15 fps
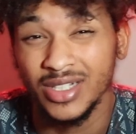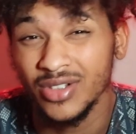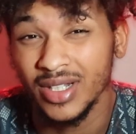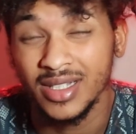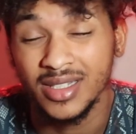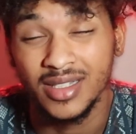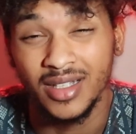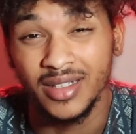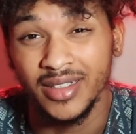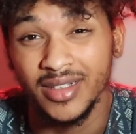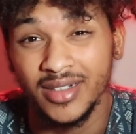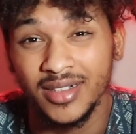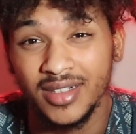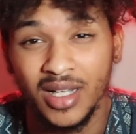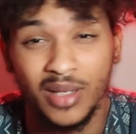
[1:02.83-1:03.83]
So Israel
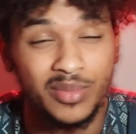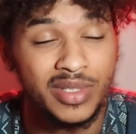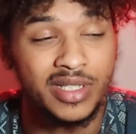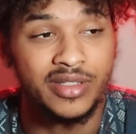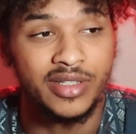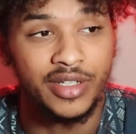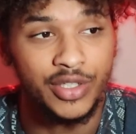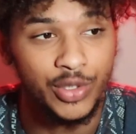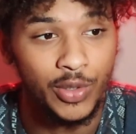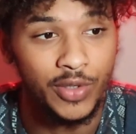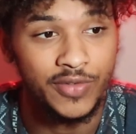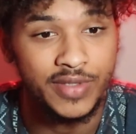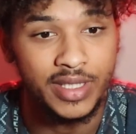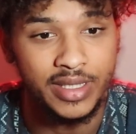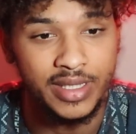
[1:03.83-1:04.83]
Adesanya comes into
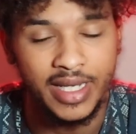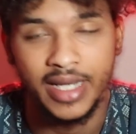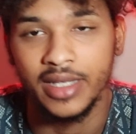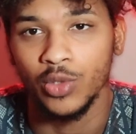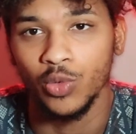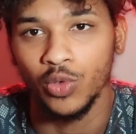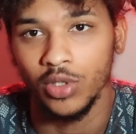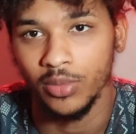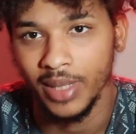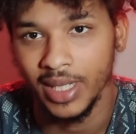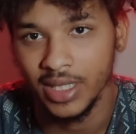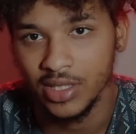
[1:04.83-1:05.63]
the UFC, taking the